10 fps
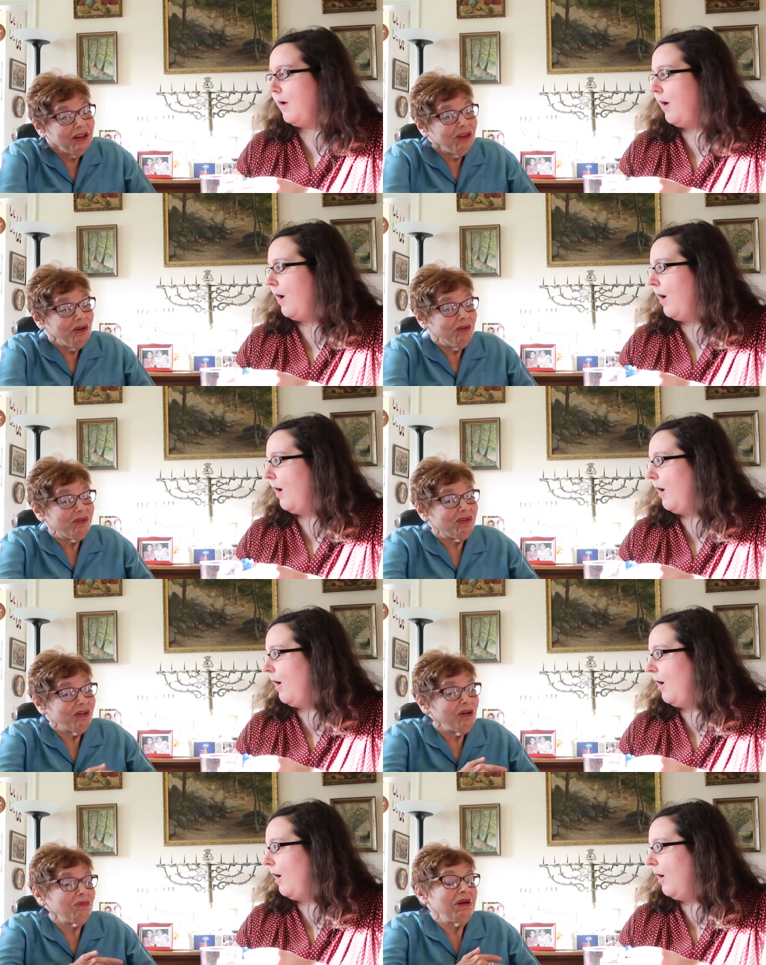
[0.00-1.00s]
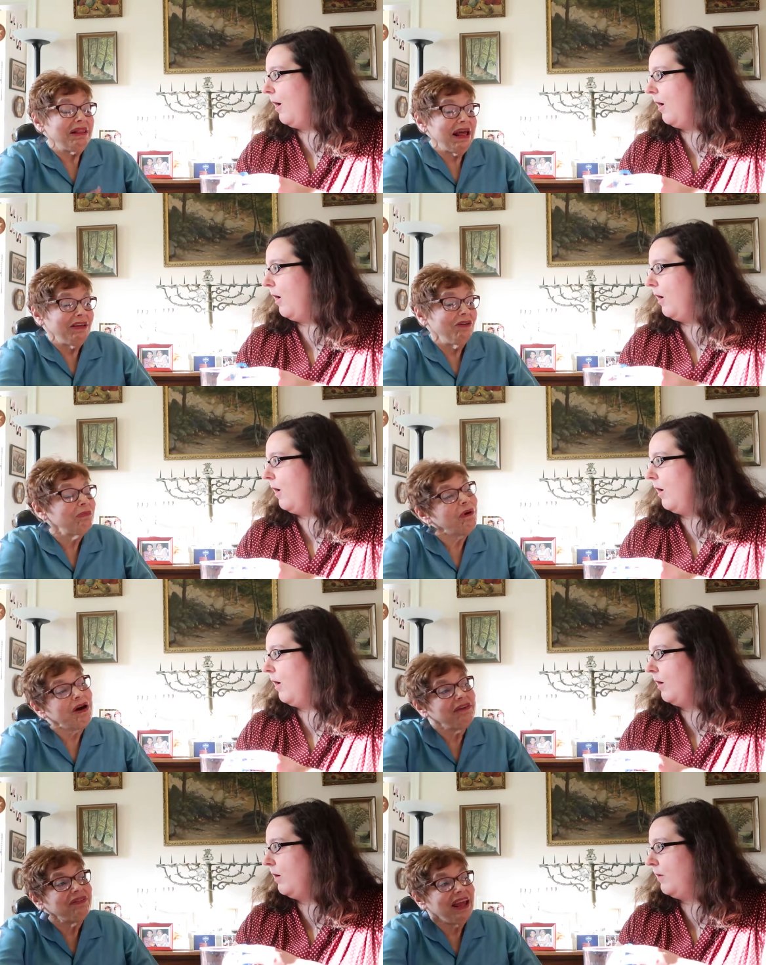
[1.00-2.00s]
Speaker 1: you told me that you're
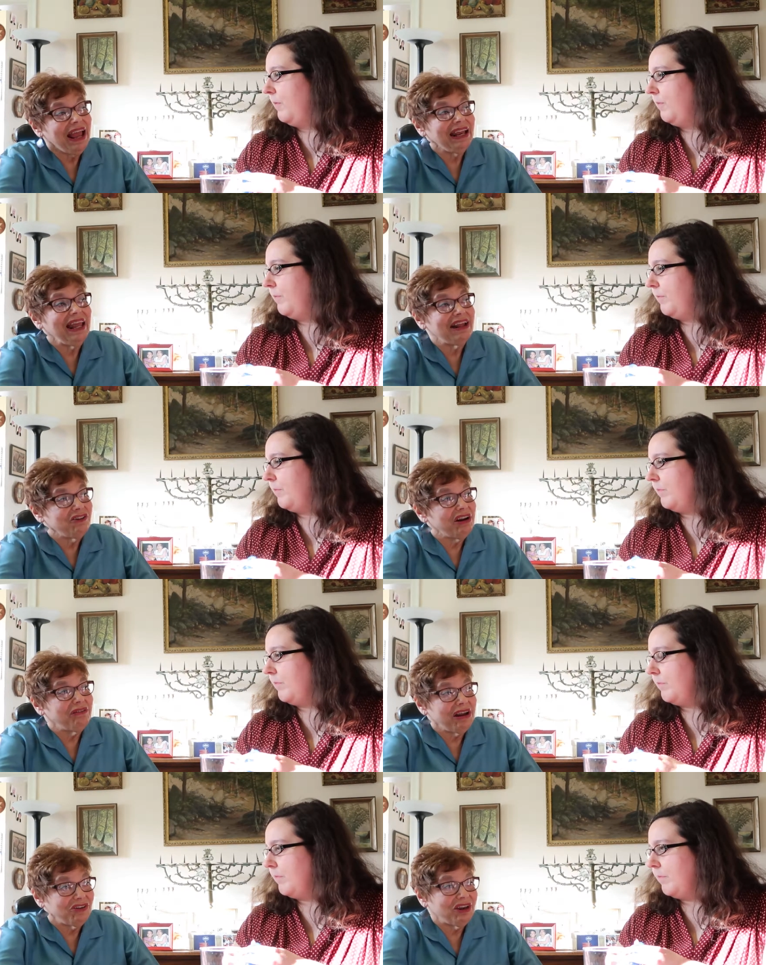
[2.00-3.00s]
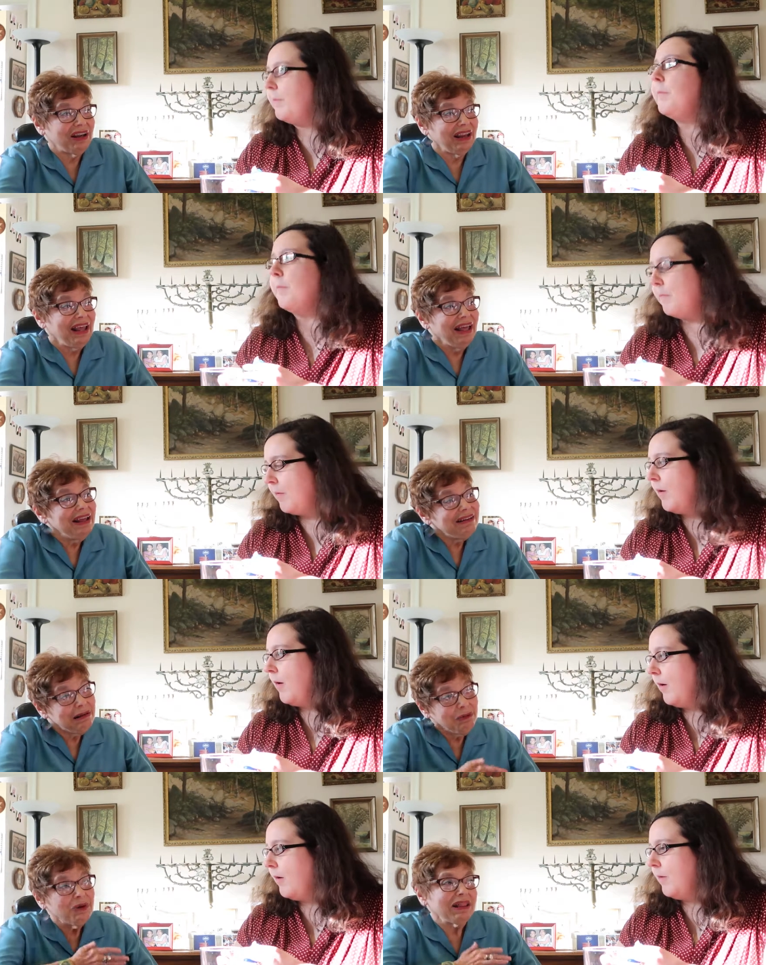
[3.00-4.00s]
part of the ADA generation. Mm-hmm.
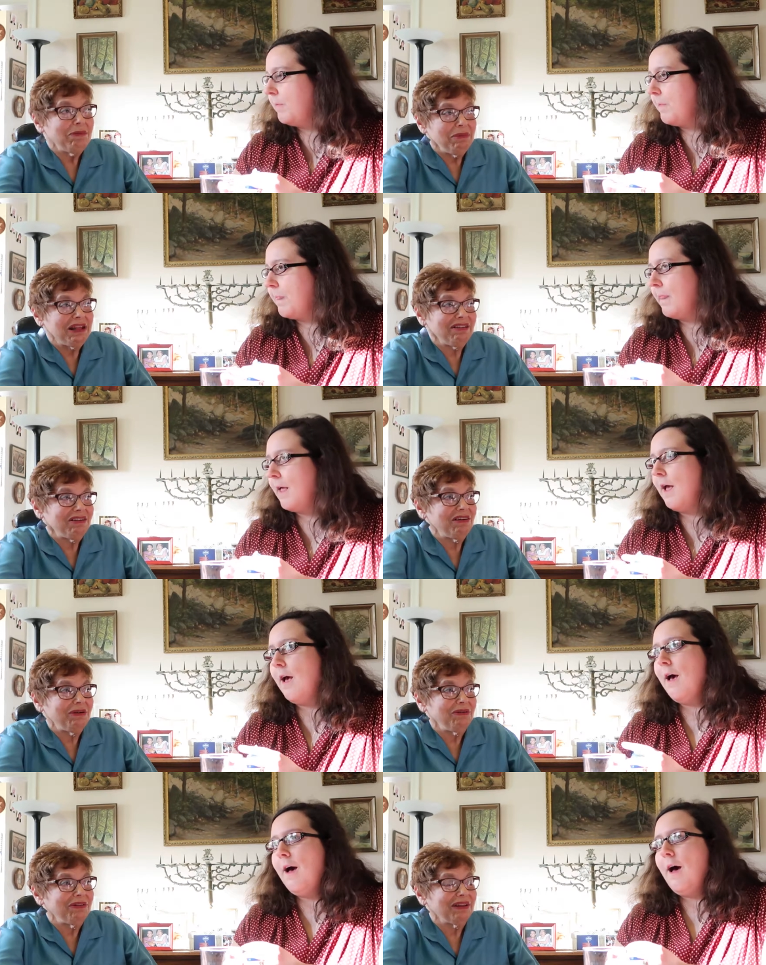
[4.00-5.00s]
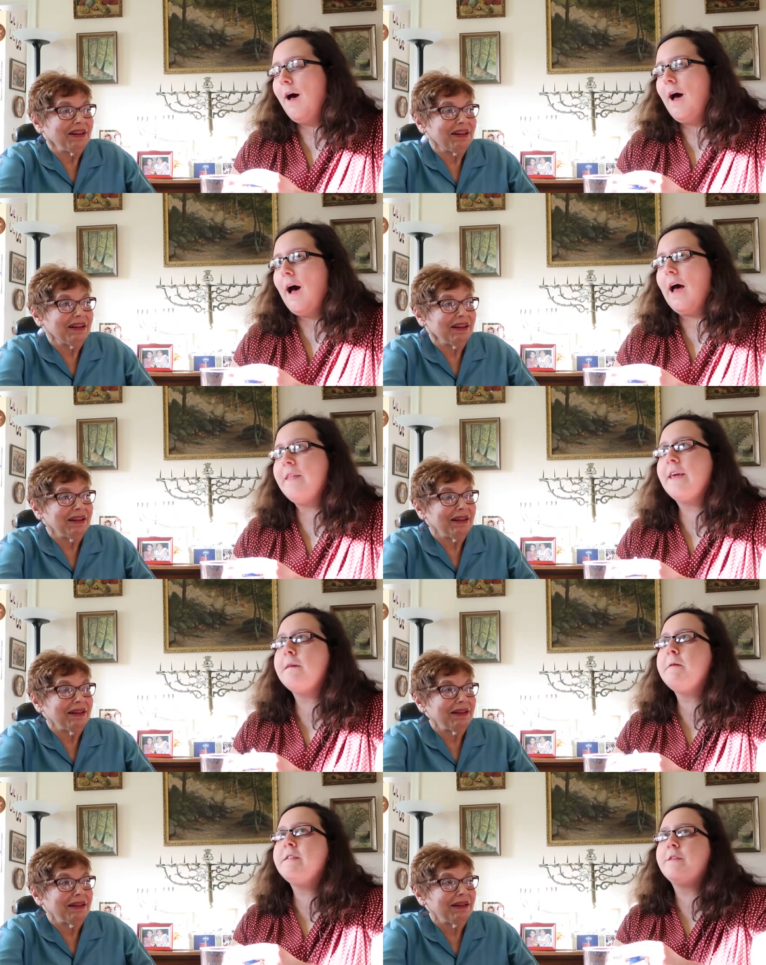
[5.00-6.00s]
Tell me what that means to you. I
Speaker 2: think
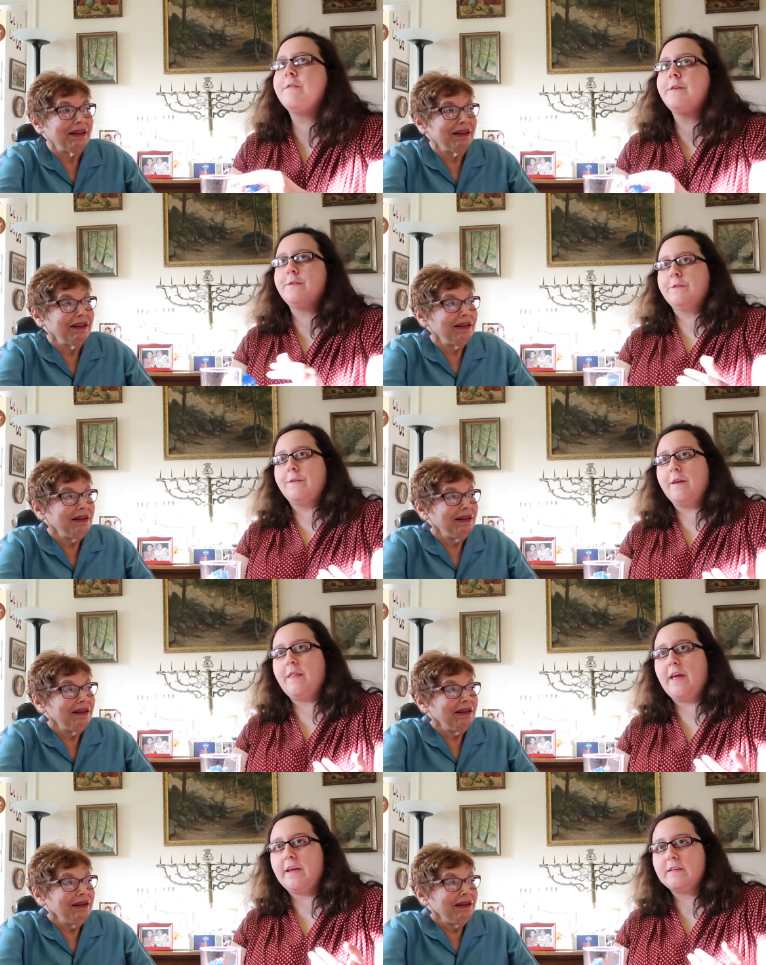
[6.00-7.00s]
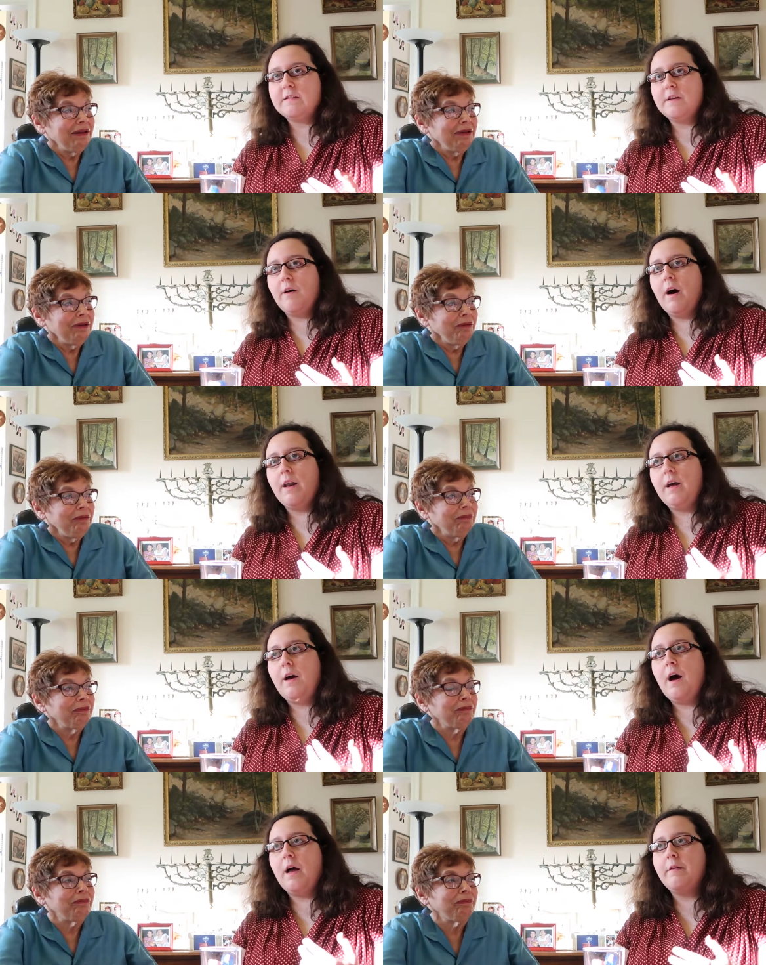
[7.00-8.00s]
it means a few different things. So on
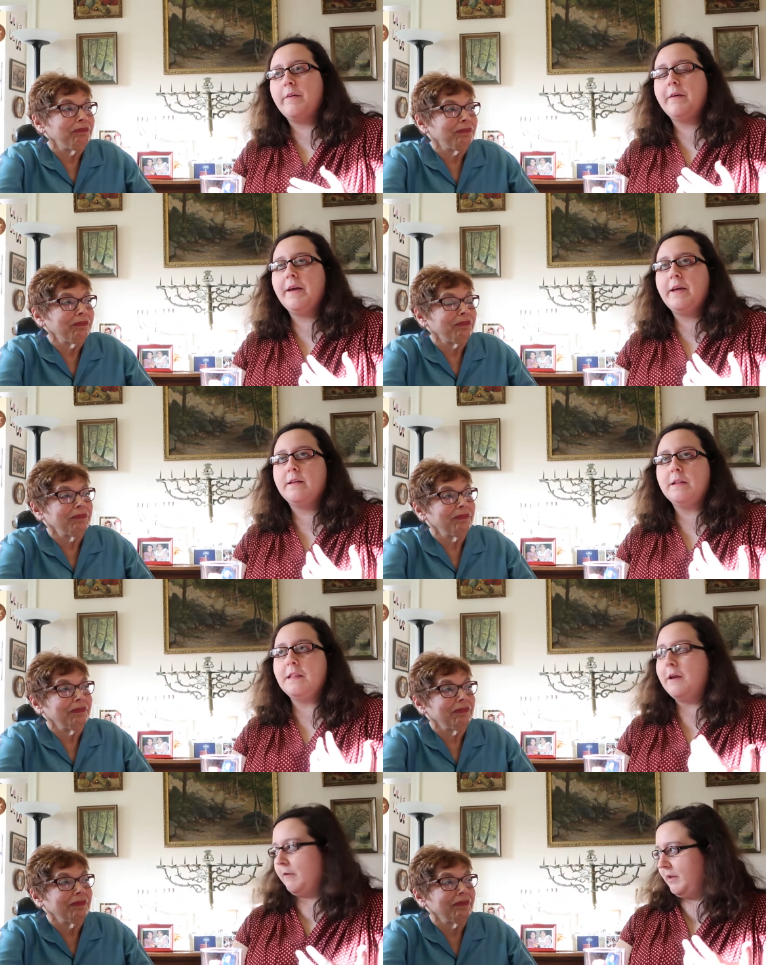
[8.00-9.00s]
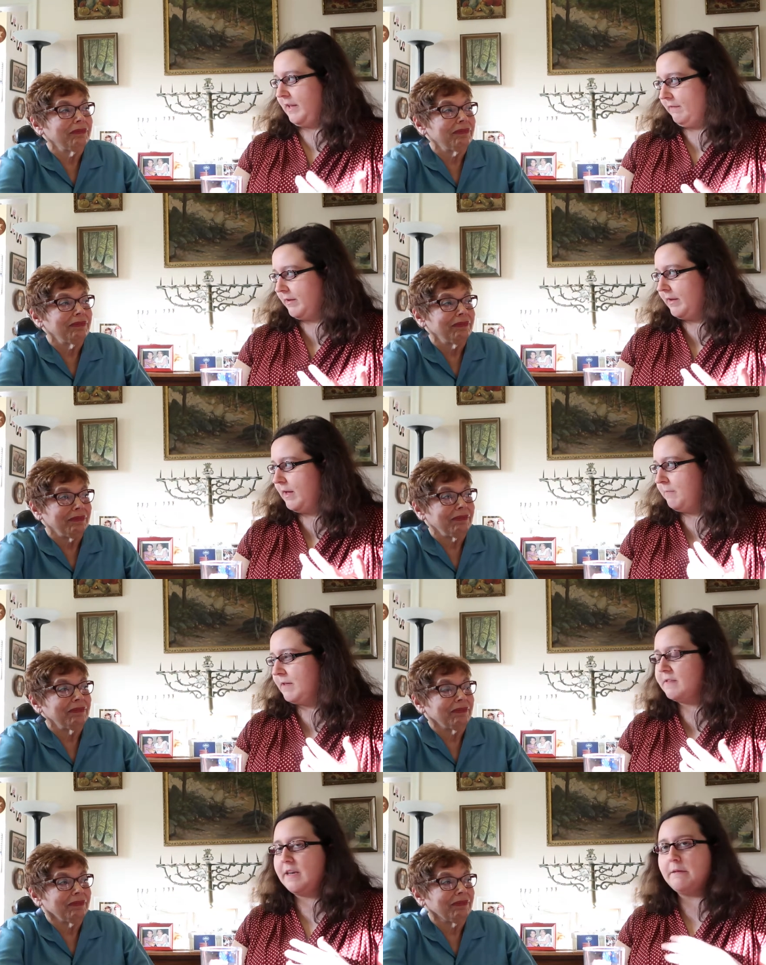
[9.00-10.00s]
a on a very literal level, it
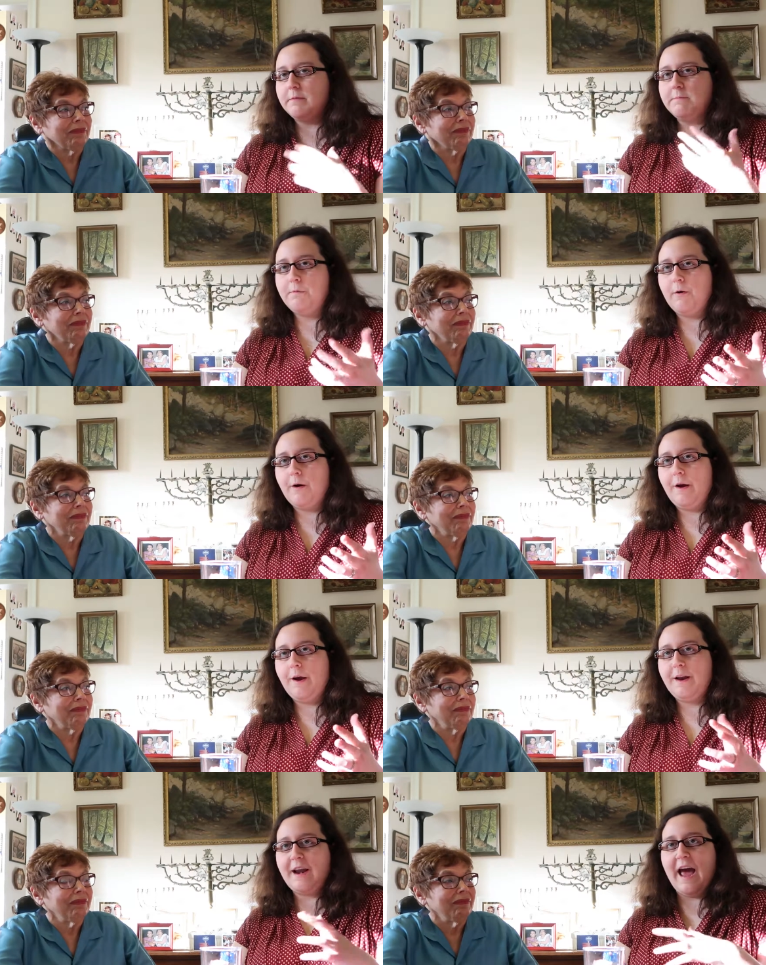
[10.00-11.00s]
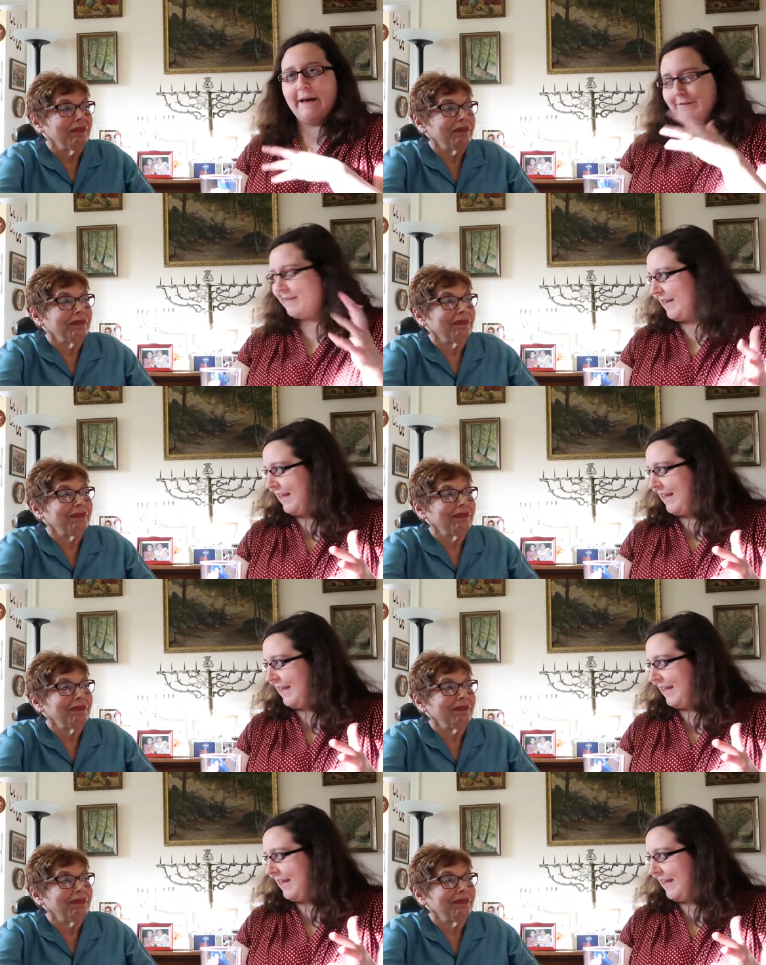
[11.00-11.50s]
means that I was born after the